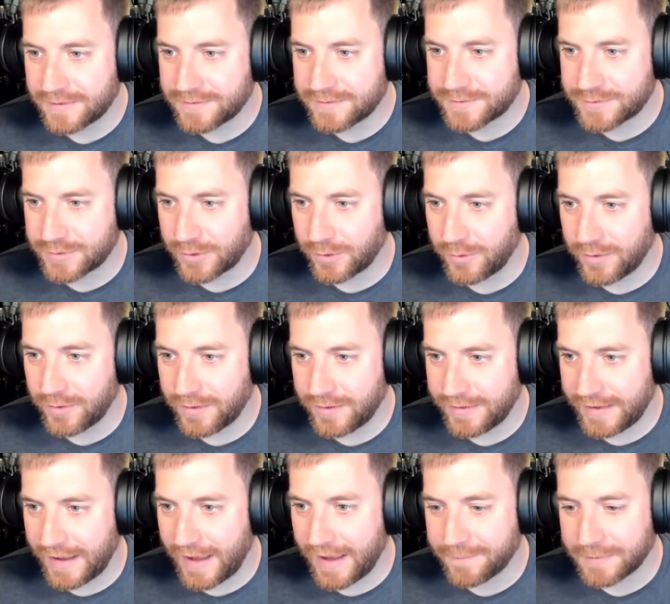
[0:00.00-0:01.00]
So
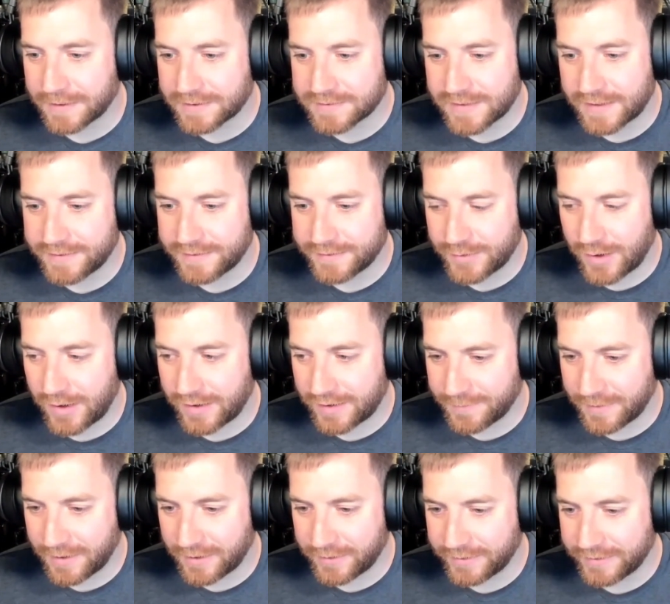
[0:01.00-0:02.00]
I'm excited to talk
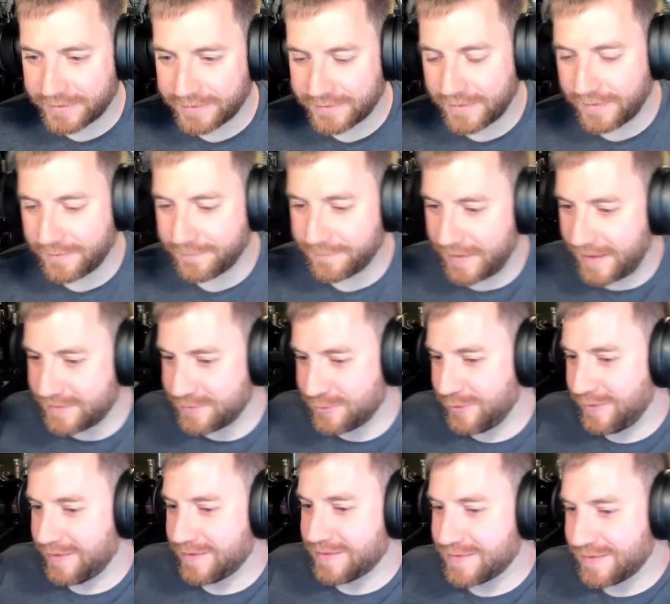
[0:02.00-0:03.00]
about it. As you
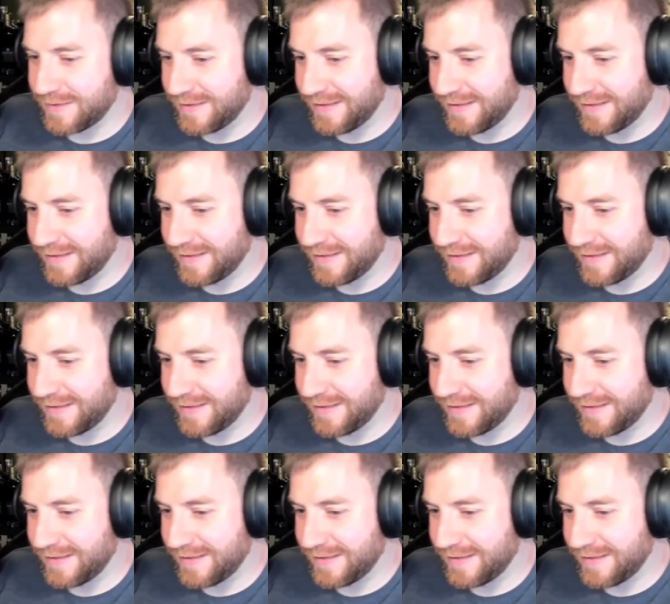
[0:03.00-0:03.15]
can see,